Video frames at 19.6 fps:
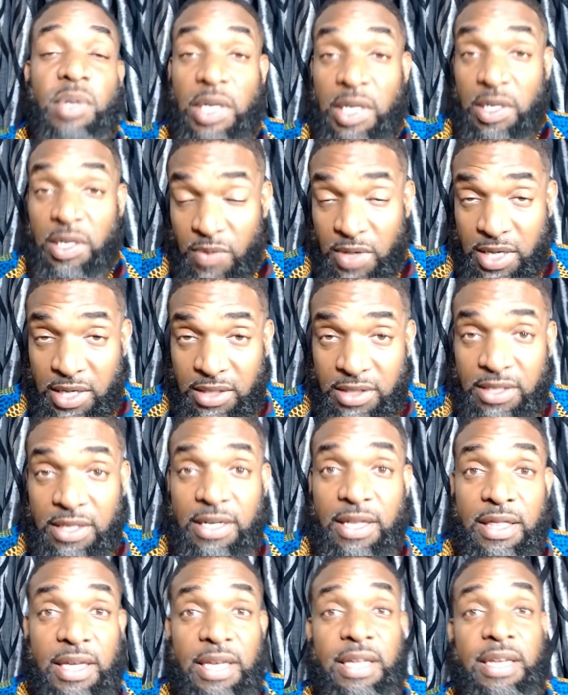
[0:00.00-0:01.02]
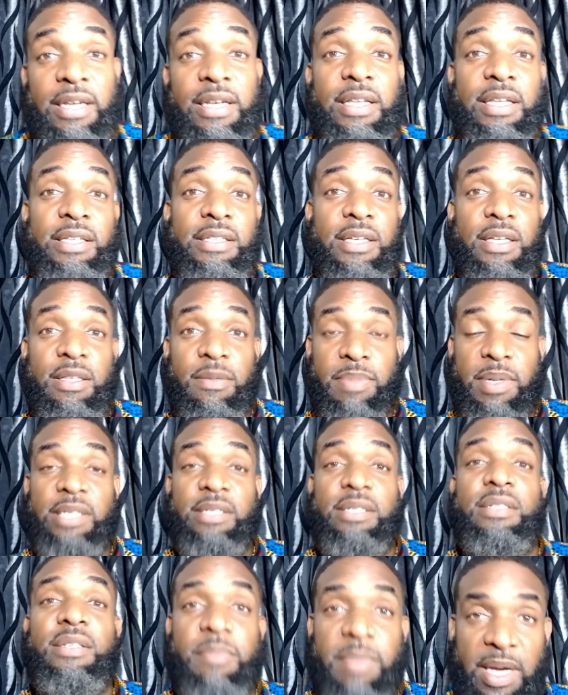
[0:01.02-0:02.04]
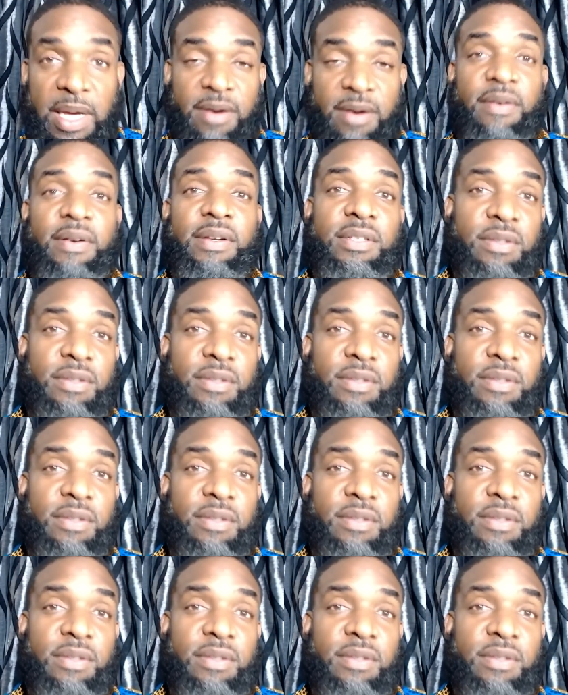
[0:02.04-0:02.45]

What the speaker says: brainwashed into thinking that these other places are better,